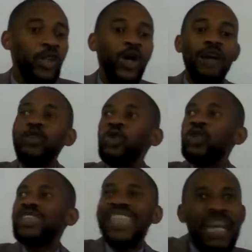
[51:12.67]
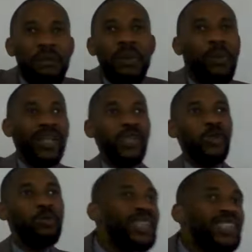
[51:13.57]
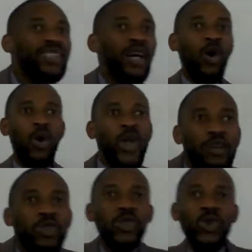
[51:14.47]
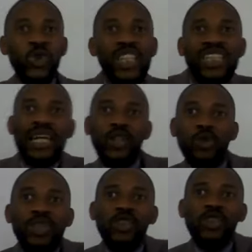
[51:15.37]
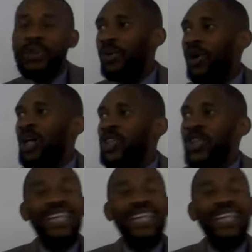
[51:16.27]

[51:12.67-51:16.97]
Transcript: You have to scare people a little bit, or you have to do this a little bit to people so